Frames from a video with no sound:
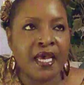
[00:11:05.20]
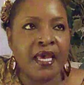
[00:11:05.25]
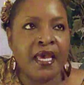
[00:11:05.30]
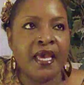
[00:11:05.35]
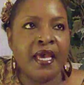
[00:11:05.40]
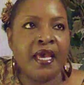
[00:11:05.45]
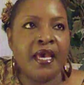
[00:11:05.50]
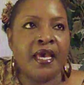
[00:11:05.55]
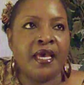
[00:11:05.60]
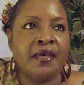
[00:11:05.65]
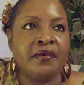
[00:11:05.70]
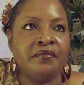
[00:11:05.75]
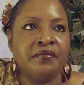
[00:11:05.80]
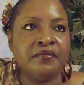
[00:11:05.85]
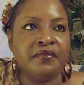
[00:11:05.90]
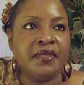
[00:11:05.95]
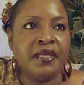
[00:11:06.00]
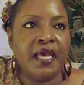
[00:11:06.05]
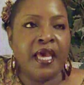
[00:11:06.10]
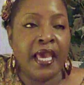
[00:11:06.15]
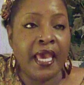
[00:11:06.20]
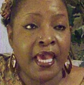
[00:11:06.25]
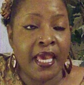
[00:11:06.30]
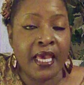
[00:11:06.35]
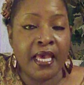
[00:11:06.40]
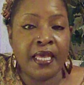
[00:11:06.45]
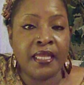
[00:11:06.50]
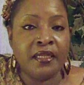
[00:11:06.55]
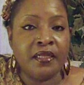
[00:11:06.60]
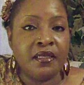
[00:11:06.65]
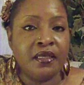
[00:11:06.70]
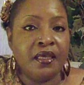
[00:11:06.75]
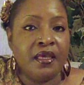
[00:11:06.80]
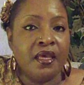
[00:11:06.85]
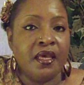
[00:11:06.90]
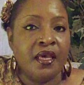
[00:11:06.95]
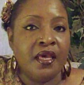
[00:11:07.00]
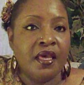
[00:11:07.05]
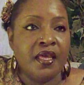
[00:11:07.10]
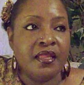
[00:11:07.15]
have had,
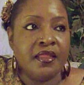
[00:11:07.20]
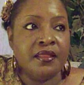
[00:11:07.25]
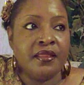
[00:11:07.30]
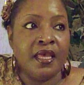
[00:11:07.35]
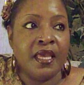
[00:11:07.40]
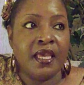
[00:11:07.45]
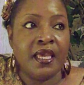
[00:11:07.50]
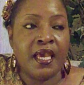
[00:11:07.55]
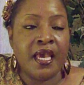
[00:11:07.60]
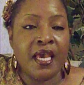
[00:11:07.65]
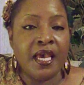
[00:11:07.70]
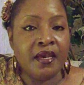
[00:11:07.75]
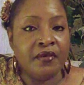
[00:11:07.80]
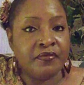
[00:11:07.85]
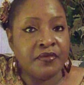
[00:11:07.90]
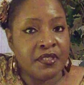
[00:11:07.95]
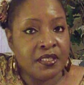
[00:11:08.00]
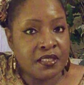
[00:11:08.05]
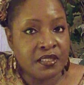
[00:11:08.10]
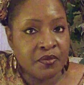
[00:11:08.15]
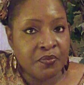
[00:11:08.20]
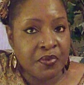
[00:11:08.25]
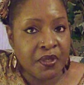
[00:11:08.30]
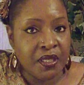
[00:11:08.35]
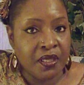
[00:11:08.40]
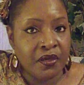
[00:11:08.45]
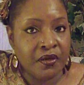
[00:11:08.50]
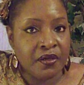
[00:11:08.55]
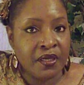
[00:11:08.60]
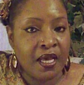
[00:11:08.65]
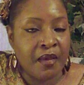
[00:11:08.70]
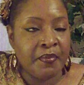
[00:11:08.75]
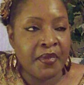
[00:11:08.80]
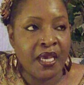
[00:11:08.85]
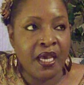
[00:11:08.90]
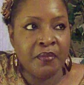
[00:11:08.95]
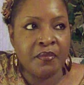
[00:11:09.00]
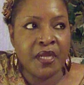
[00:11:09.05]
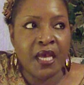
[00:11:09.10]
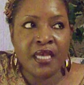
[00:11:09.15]
they have disappeared. I mean,
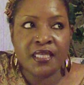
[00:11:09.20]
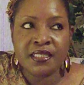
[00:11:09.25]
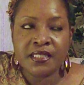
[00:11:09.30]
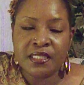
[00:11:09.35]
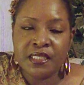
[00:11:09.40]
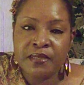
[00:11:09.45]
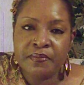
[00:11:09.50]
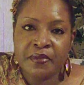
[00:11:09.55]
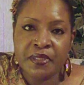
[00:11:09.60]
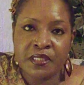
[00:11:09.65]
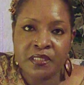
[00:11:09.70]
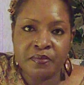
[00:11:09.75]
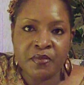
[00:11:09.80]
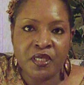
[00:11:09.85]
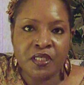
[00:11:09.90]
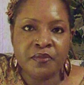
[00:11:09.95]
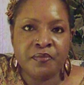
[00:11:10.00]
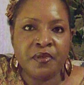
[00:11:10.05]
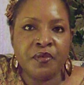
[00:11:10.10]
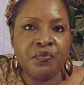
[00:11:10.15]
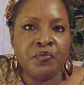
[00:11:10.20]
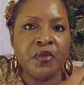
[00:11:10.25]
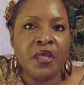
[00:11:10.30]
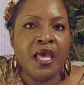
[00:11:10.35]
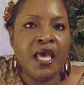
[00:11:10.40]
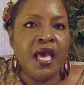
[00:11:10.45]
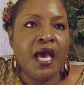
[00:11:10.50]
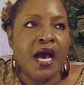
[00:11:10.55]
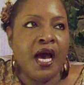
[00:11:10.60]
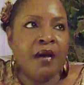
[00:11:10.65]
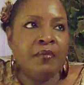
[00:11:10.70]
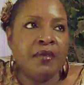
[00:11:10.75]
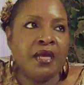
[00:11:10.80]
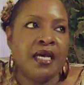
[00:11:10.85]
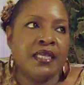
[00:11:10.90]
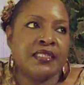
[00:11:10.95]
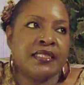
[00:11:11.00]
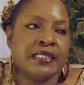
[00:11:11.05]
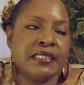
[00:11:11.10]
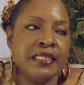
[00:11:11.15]
I'm not sleeping as much, but I'm
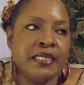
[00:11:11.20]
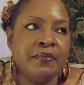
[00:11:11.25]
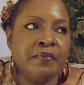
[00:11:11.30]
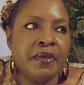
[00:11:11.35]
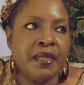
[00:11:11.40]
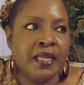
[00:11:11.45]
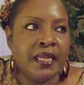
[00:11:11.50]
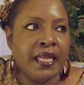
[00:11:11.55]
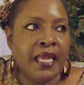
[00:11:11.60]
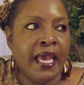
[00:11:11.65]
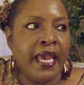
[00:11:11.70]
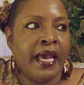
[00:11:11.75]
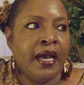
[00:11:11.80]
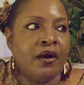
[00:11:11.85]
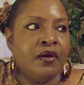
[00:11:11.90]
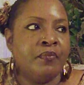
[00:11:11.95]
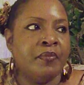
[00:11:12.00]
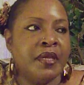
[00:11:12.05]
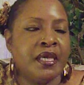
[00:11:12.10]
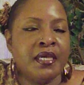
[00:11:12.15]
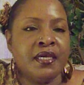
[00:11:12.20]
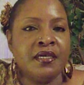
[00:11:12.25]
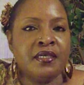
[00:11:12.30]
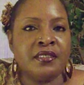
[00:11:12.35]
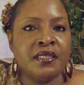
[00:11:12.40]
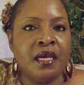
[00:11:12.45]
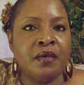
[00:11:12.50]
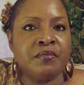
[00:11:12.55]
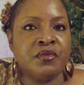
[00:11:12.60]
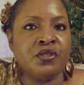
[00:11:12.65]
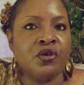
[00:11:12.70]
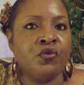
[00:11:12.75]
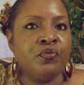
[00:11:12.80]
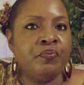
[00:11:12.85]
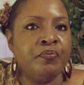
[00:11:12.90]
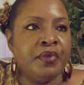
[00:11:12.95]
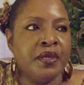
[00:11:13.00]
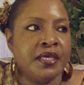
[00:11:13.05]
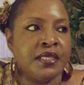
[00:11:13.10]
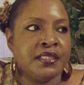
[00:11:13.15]
not sleeping now because I'm so
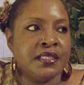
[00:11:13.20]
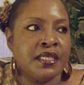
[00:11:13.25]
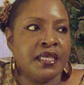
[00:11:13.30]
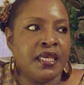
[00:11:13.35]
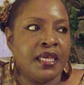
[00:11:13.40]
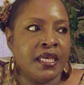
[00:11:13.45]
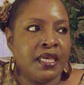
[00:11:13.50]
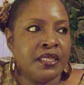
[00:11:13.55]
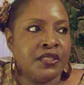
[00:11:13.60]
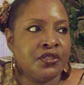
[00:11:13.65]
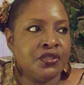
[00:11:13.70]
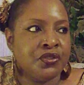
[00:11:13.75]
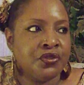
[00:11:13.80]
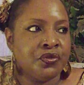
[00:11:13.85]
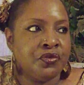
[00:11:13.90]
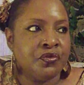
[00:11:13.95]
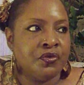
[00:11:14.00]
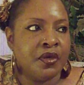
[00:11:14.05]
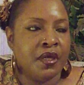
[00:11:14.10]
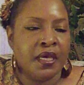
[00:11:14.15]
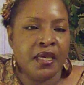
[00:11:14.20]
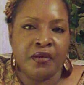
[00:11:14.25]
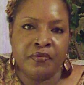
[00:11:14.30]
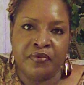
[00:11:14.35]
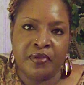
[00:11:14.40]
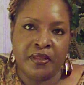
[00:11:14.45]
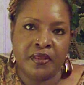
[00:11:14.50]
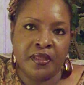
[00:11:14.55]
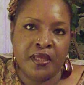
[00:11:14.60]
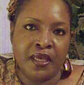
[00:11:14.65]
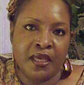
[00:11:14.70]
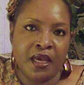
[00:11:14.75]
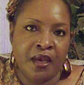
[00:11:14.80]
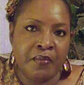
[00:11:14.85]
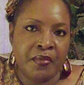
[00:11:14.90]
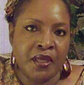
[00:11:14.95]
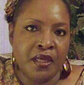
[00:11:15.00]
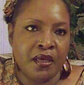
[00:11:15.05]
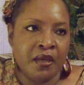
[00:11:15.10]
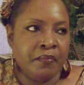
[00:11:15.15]
busy into everything.
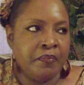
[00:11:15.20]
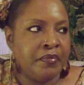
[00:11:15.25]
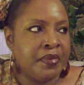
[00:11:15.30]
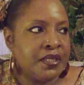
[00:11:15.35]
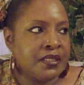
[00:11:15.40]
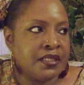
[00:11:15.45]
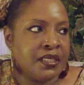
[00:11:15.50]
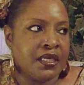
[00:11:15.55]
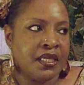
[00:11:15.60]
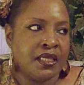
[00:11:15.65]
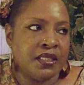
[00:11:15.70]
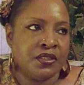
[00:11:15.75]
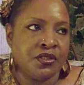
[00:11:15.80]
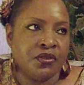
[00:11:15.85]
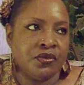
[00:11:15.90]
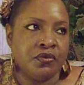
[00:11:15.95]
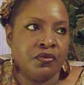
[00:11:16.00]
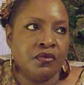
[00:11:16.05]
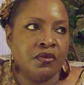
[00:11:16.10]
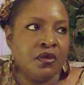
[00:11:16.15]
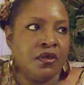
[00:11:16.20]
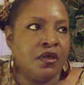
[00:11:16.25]
I'm busy into,